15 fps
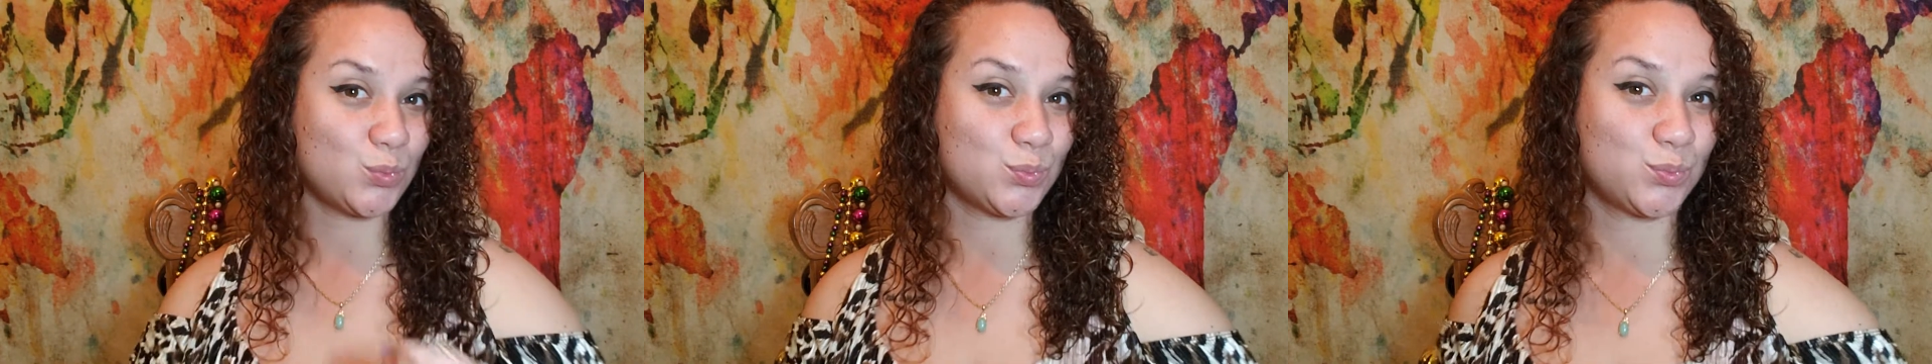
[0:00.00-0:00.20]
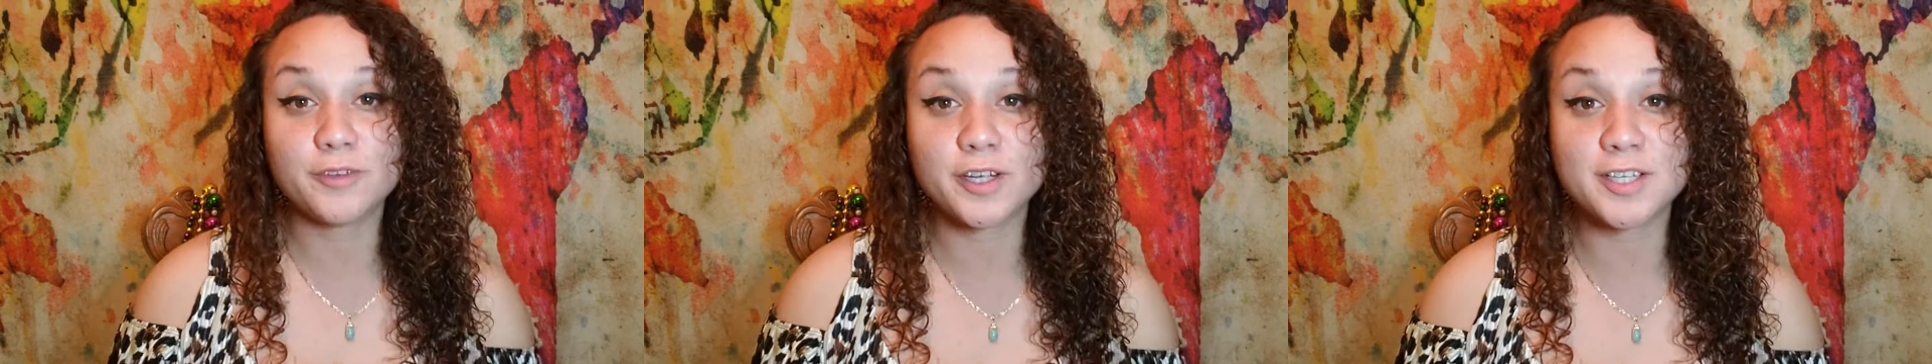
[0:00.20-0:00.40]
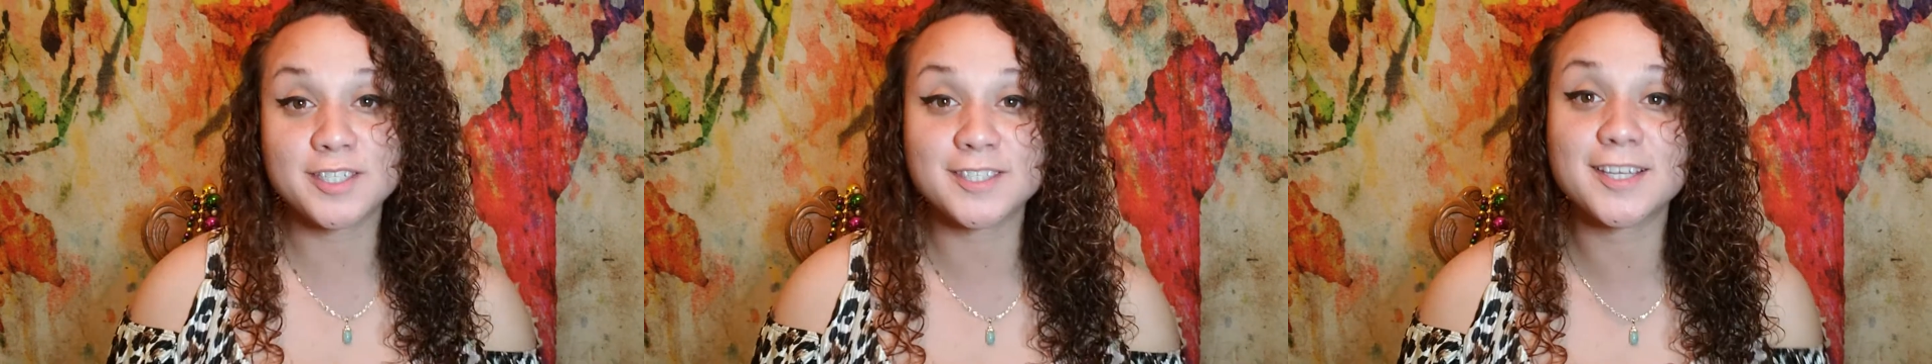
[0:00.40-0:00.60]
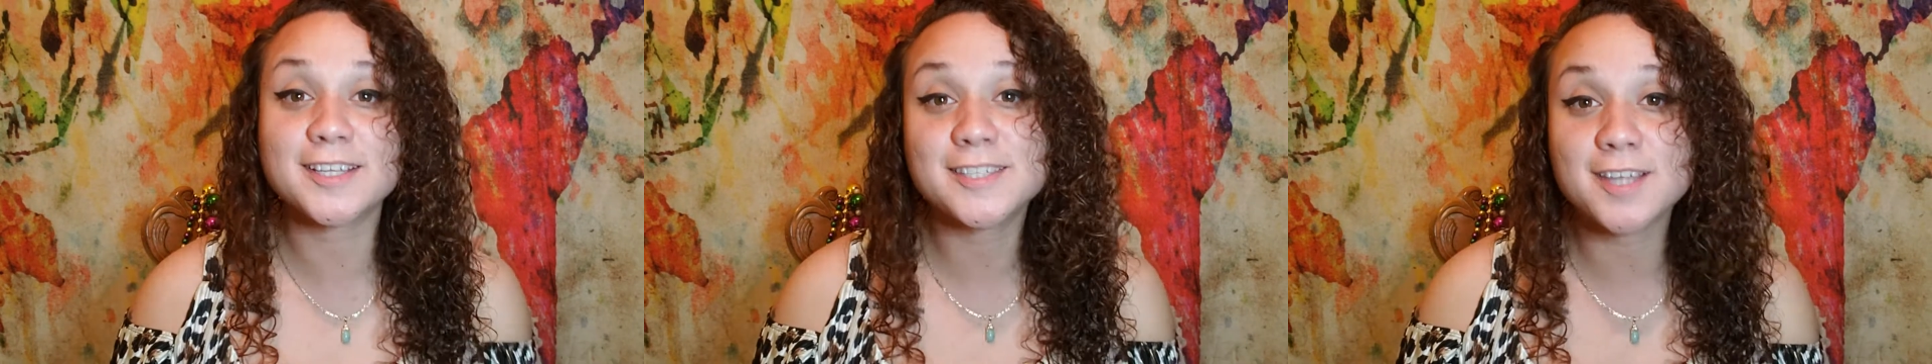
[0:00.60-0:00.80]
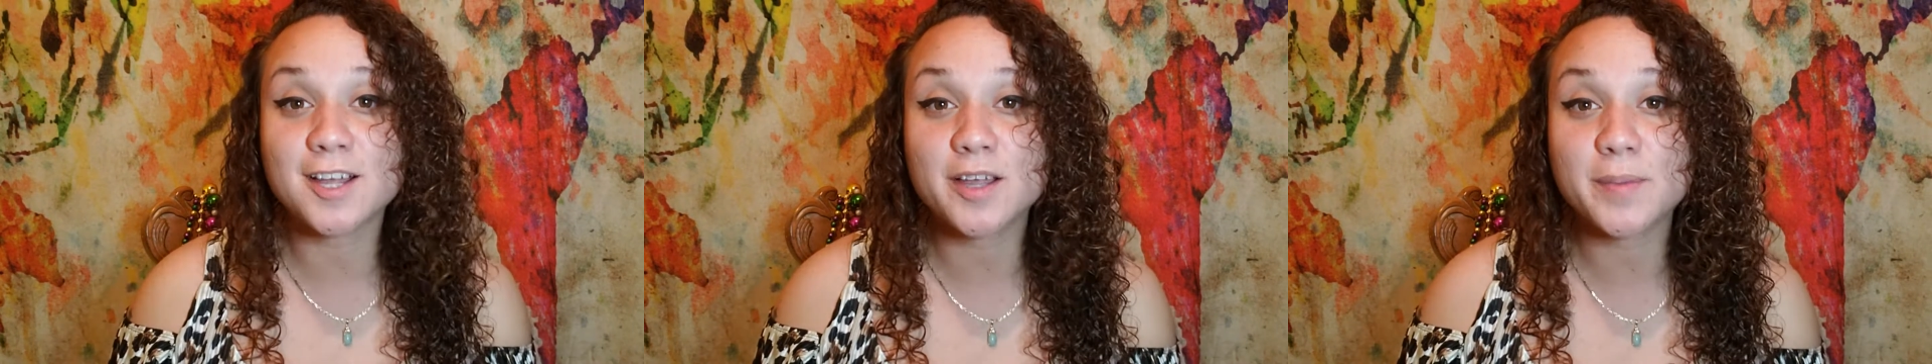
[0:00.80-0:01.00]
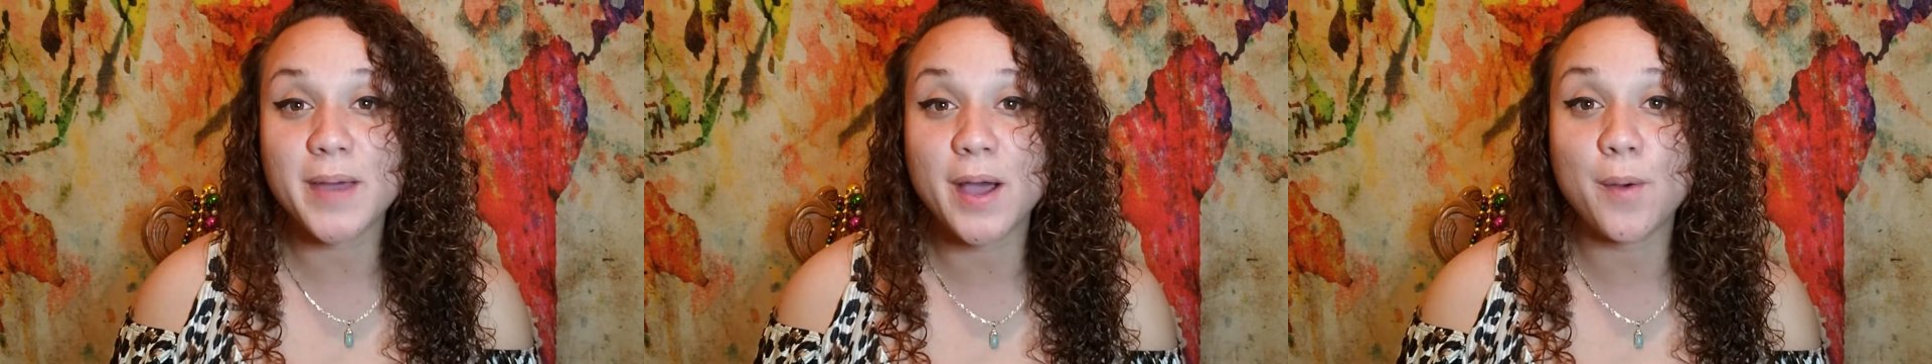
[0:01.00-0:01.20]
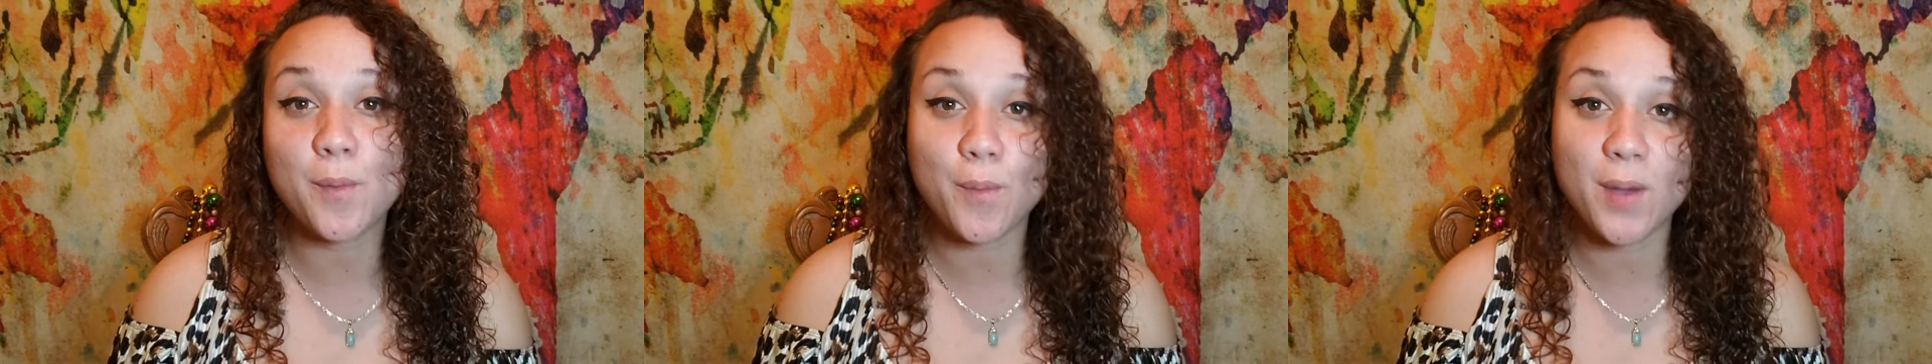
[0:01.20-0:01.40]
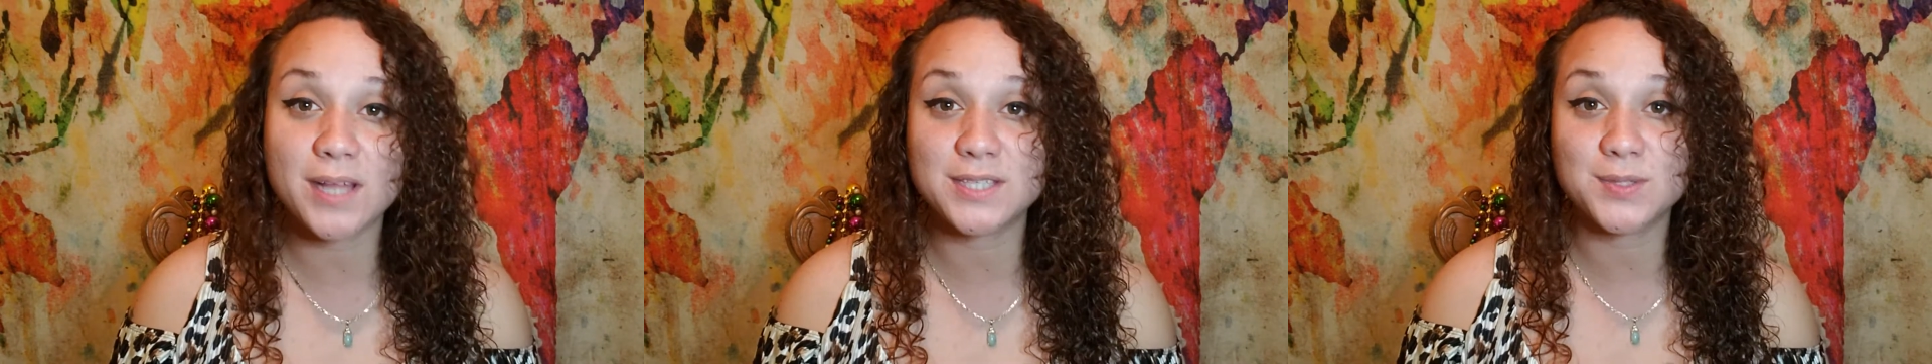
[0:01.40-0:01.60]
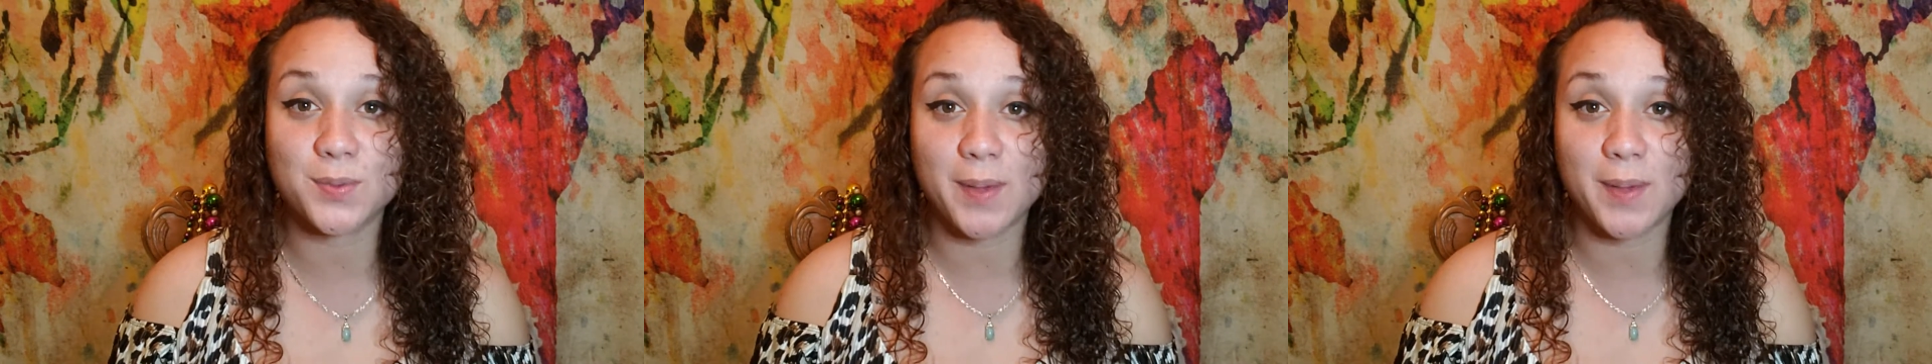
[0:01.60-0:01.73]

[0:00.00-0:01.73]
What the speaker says: First, let's talk about what to